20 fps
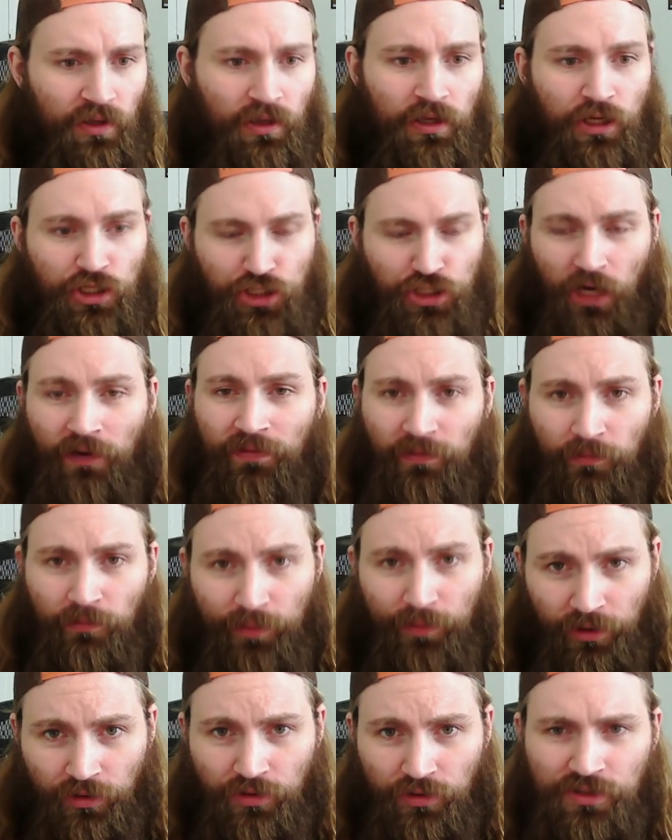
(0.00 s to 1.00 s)
Jonathan
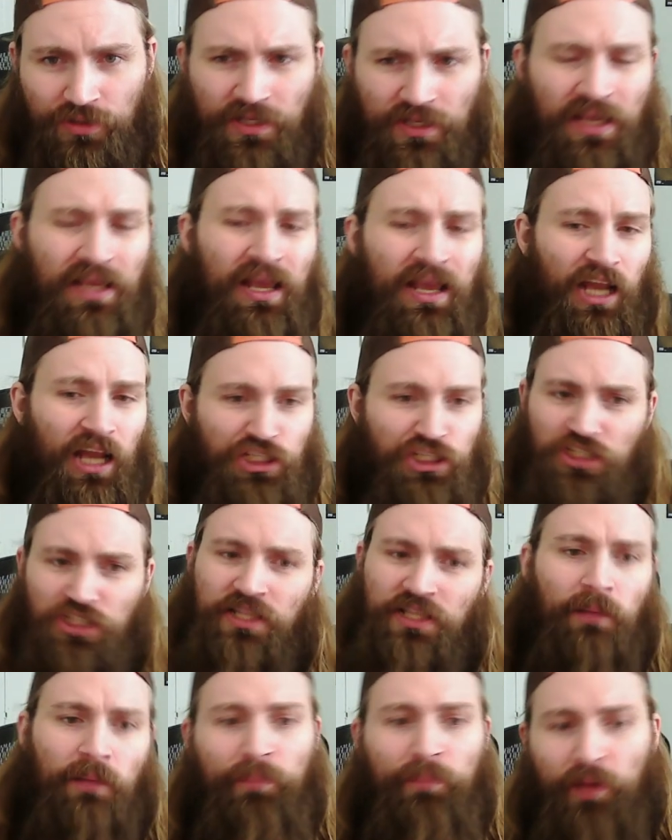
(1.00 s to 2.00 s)
Pearce. I just
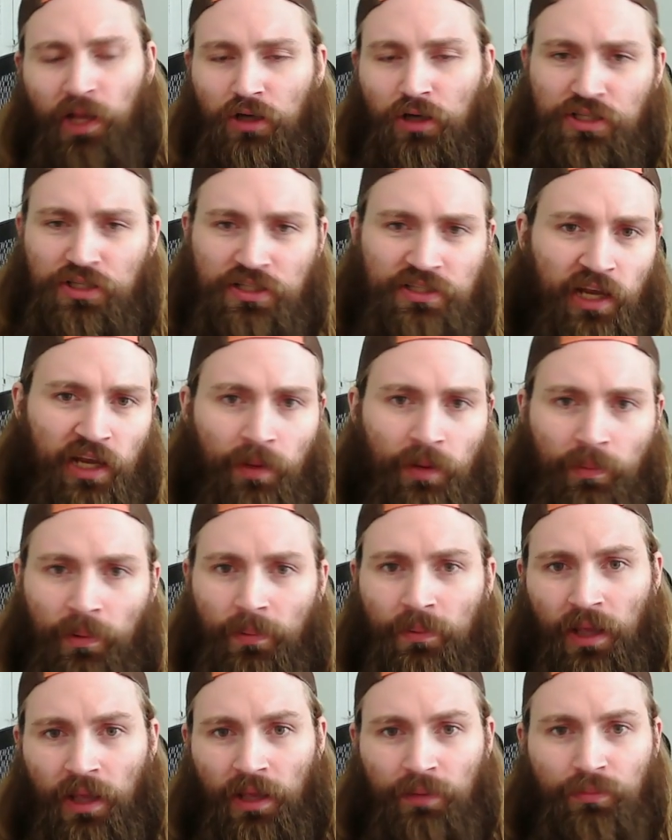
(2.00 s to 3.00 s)
think Pearce is going to
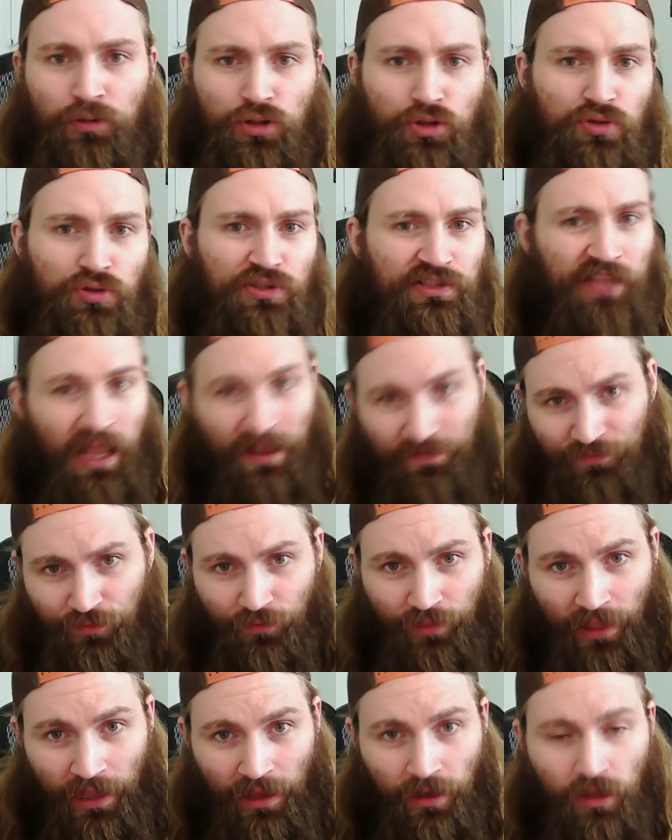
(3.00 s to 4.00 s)
be able to stifle
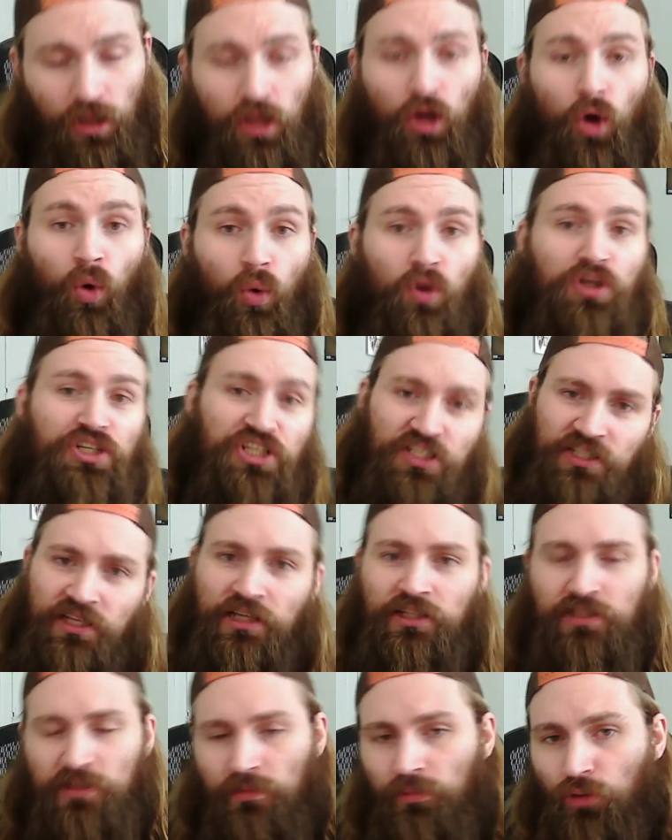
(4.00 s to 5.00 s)
that or just get
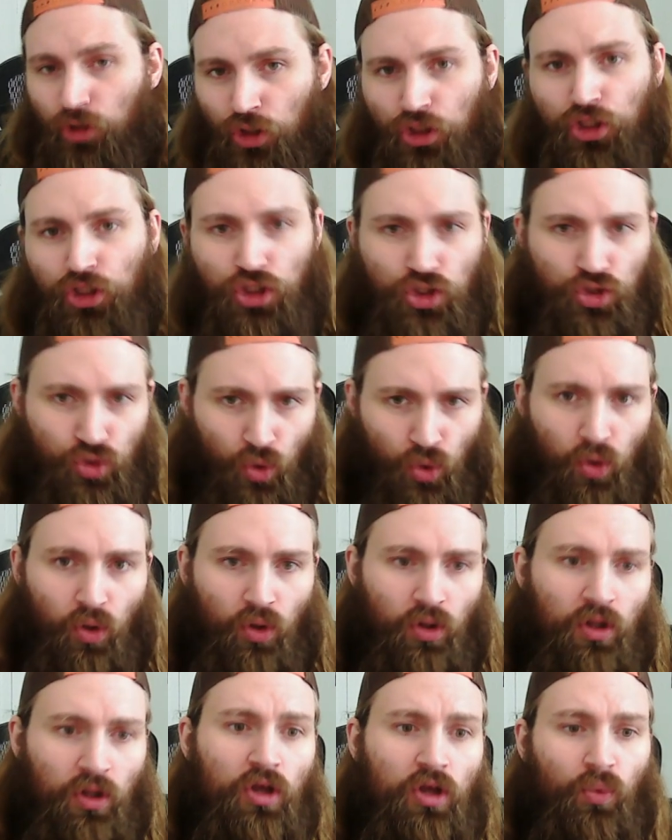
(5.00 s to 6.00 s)
some good
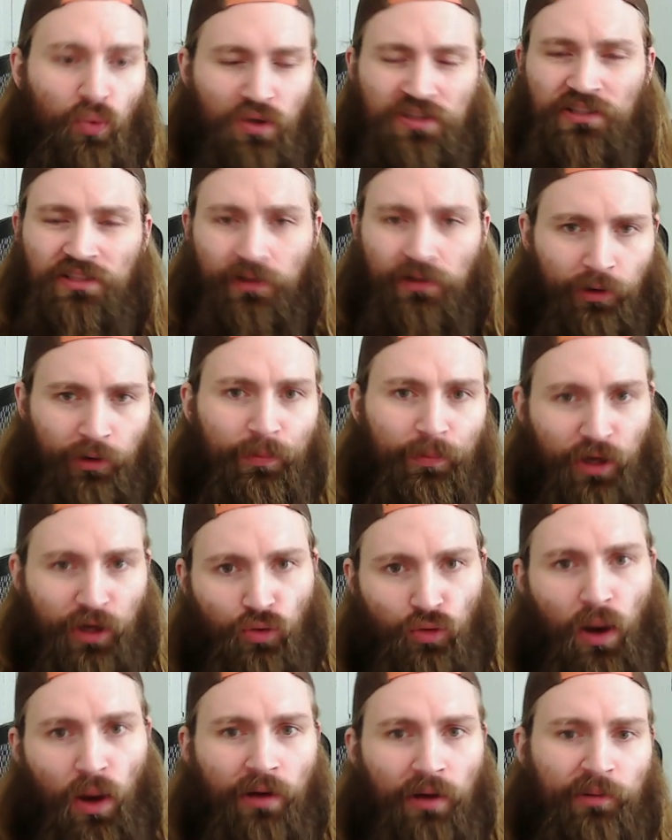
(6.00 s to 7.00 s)
control with a little bit of
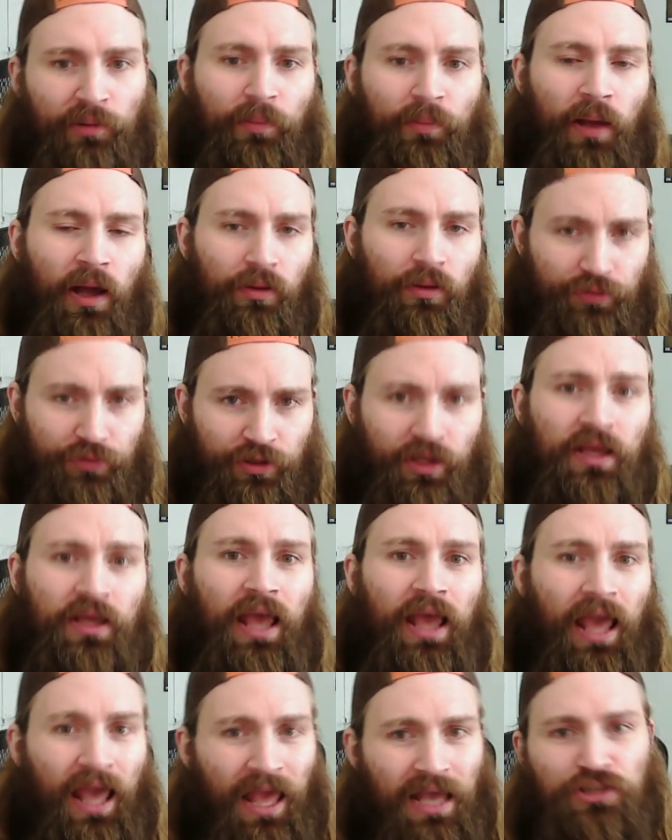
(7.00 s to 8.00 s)
ground and pound
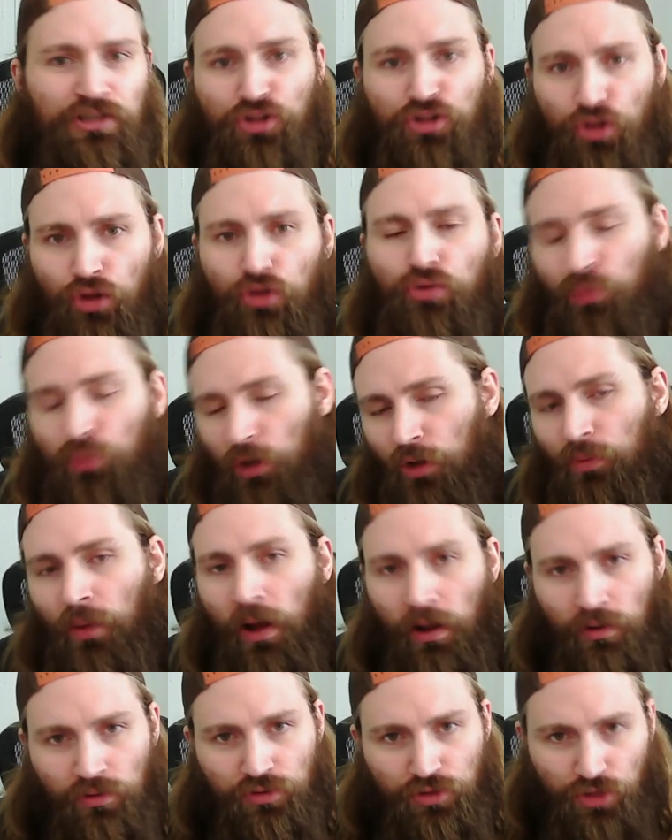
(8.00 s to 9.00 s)
as the three
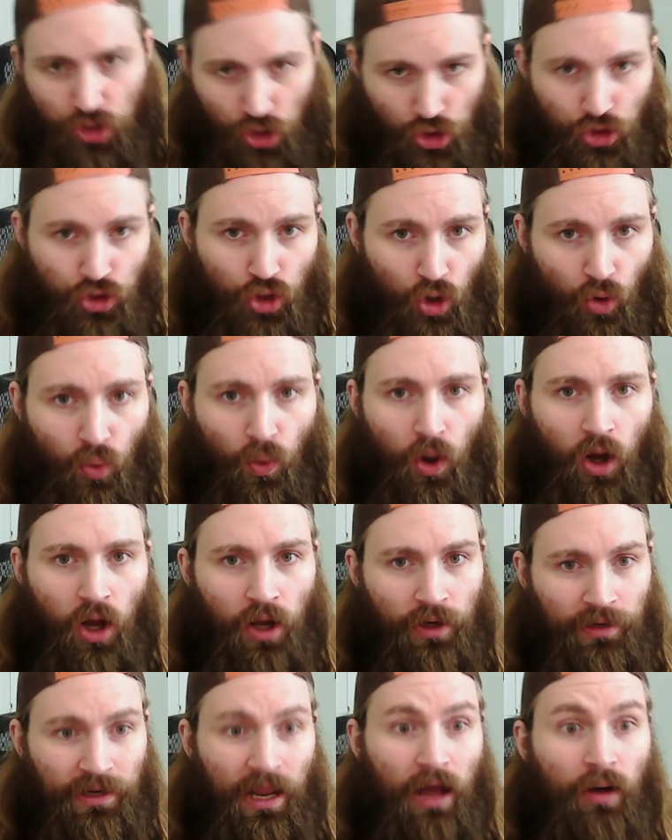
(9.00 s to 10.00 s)
rounds go on.
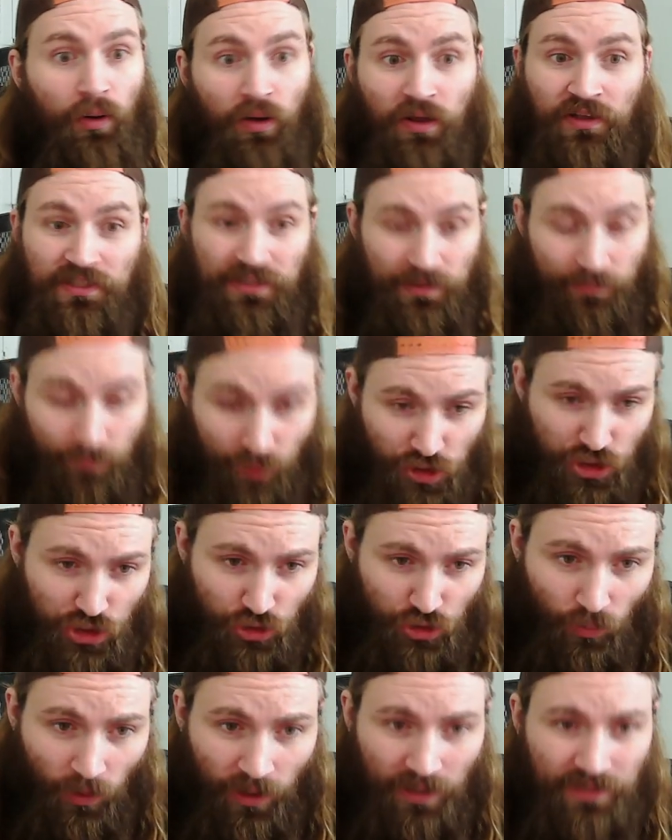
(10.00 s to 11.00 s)
Now, submission
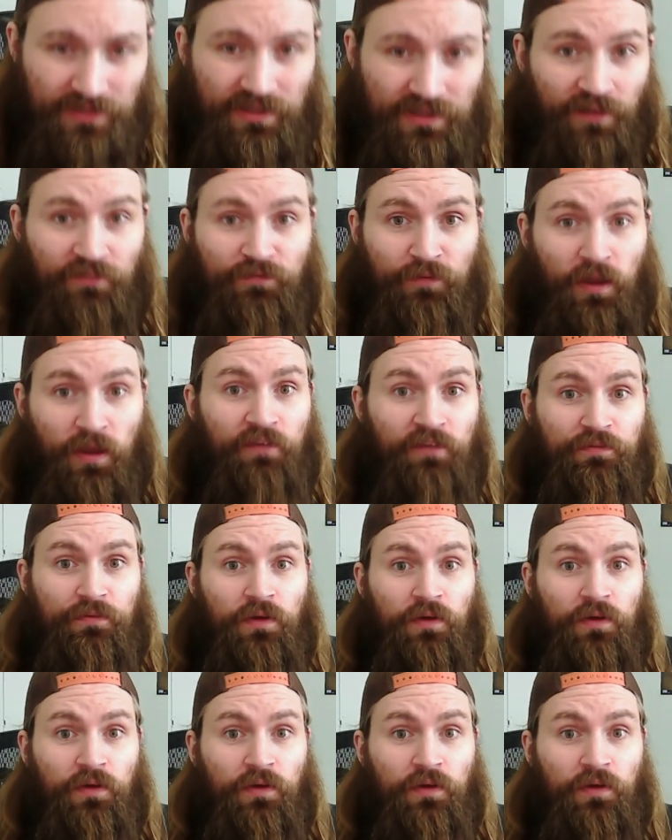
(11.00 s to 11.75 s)
wise, if if